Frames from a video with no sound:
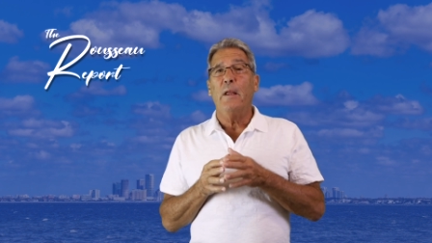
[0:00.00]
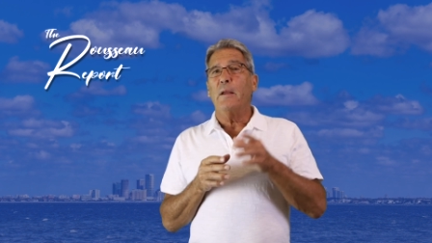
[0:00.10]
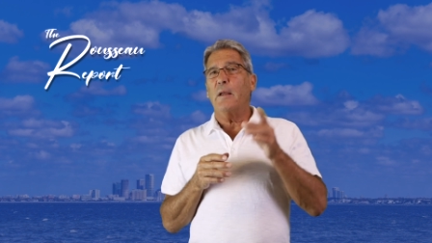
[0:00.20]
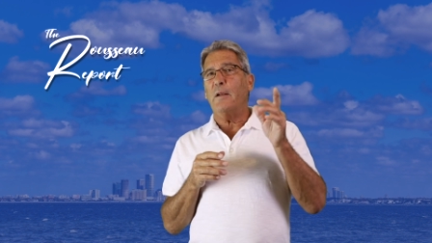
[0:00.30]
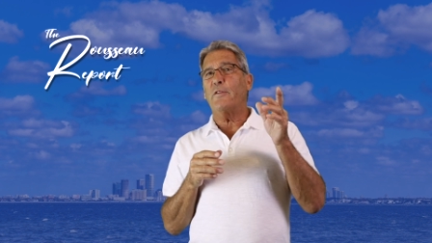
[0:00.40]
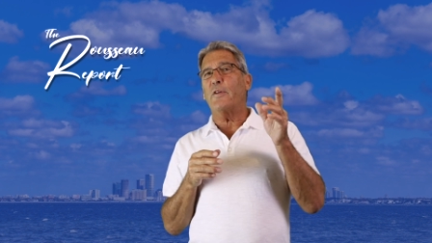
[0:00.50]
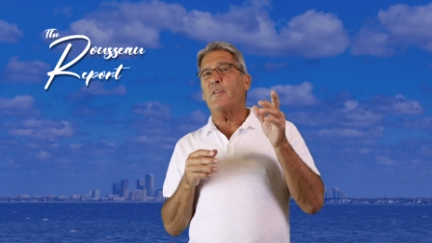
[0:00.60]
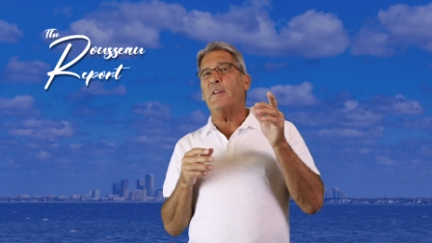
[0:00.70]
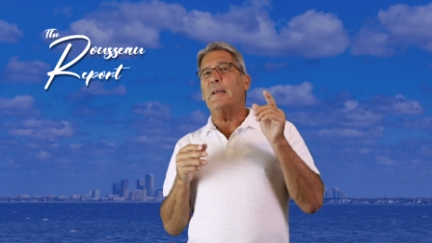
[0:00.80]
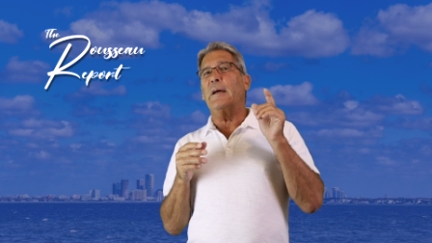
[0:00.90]

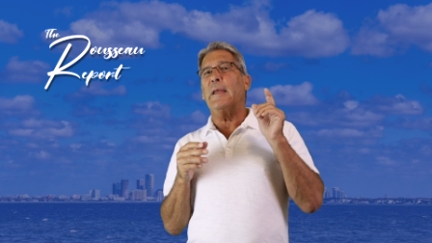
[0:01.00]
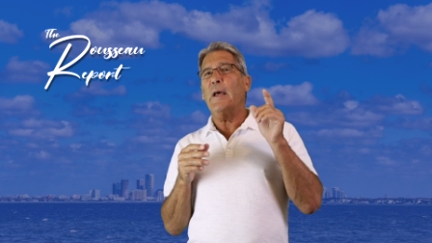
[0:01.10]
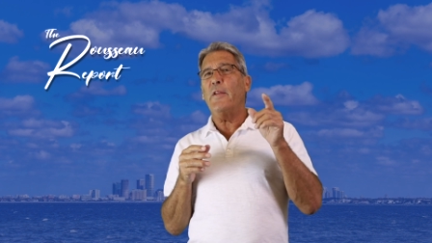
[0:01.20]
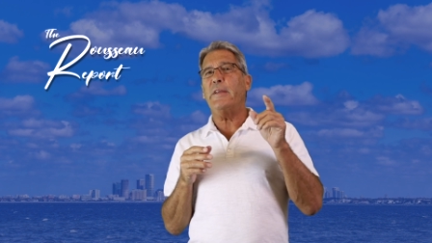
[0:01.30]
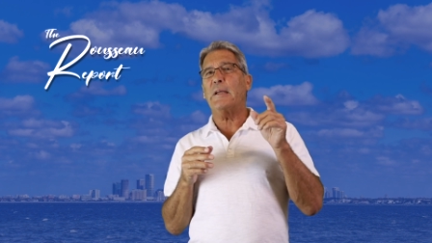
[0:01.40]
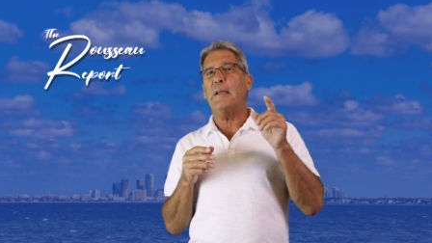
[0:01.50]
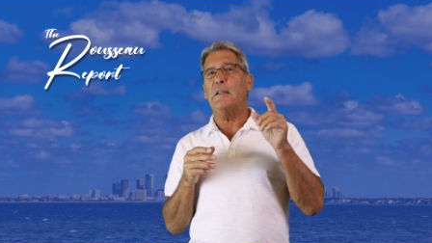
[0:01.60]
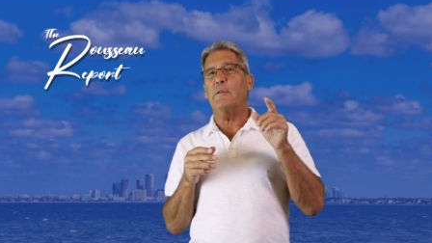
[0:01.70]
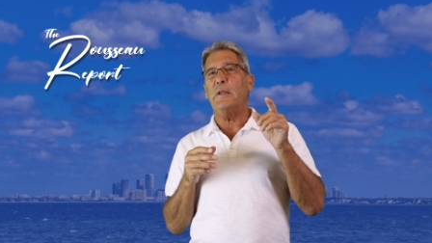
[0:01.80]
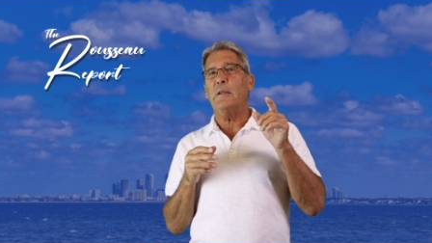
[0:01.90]
Conversely, a healthy
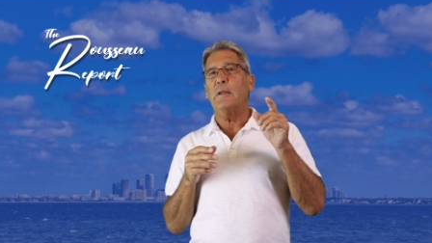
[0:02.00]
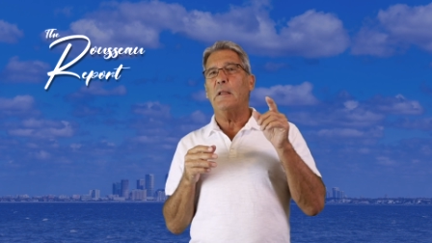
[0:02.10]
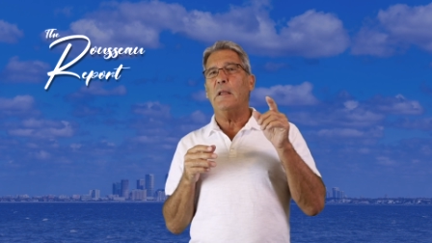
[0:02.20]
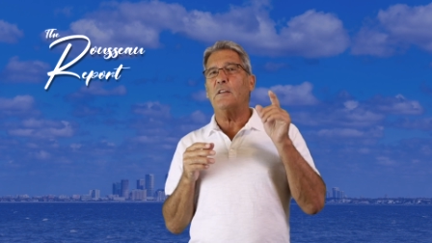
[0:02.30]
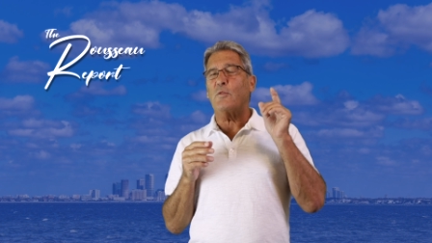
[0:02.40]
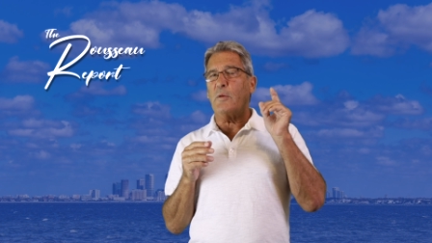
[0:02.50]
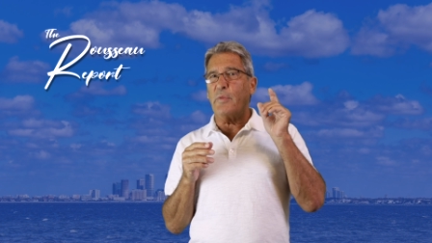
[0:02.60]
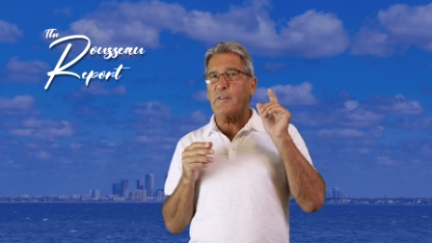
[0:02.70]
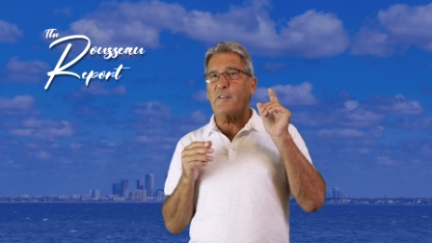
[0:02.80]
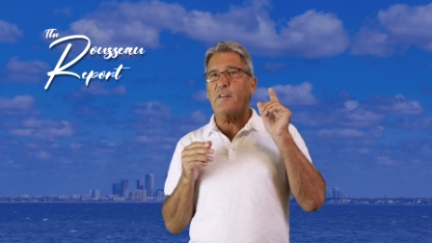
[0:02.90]
economy is when
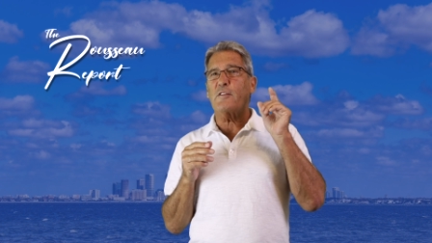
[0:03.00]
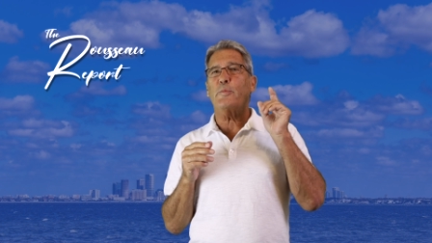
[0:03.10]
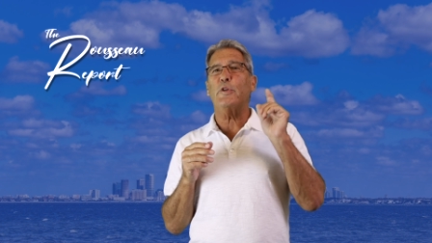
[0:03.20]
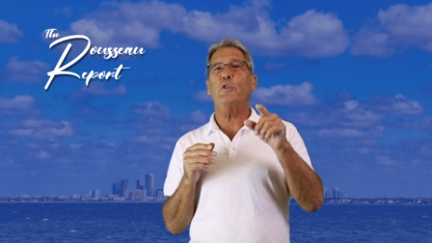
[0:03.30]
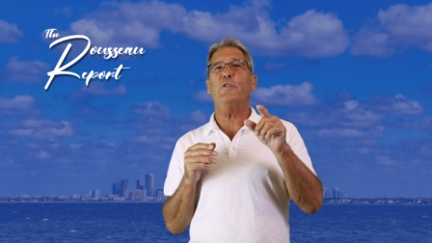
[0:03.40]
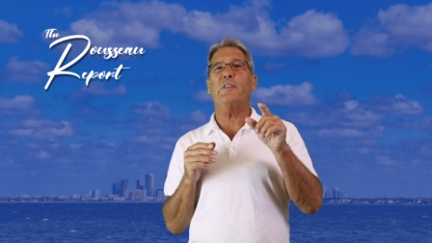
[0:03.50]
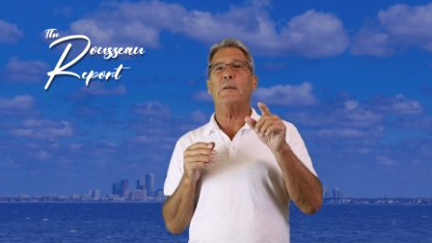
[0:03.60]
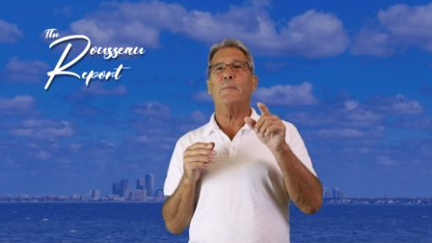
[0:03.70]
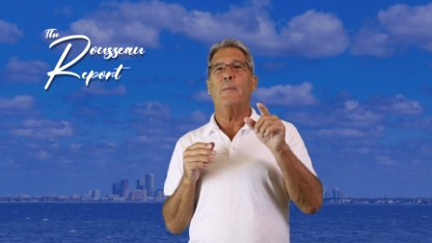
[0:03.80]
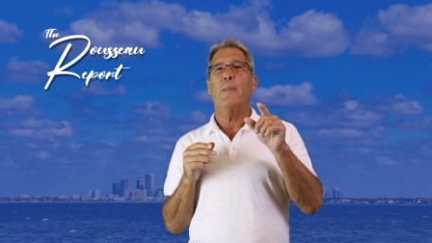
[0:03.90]
businesses are producing,